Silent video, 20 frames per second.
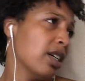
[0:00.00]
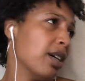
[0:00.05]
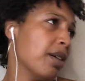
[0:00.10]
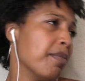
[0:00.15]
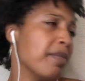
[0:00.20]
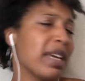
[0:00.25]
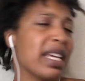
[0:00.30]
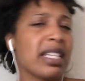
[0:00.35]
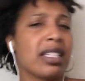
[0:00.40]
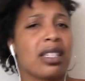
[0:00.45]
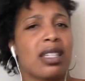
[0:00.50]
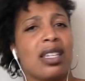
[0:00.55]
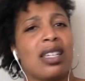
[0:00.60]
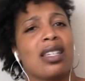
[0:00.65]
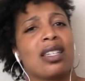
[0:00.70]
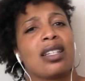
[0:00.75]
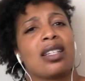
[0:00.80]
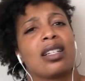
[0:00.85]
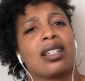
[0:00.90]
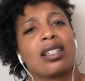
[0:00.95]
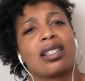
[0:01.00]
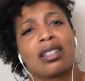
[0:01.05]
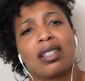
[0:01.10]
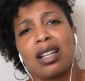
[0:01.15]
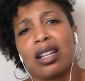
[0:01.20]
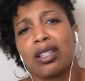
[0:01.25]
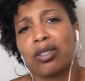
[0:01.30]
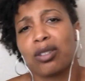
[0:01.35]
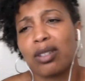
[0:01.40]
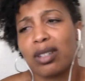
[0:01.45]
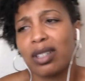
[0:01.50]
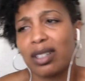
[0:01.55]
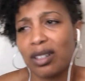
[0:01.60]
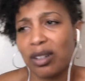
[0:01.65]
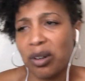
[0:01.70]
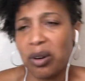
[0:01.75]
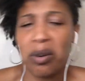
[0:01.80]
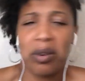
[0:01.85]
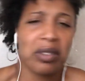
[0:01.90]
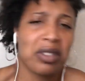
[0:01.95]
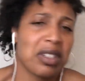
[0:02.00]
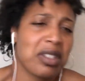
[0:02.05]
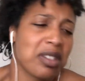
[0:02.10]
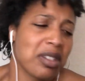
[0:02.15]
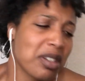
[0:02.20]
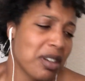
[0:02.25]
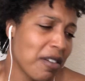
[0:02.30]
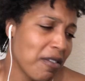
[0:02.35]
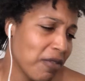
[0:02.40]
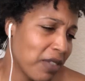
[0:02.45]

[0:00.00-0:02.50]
amazing tantra, all this stuff,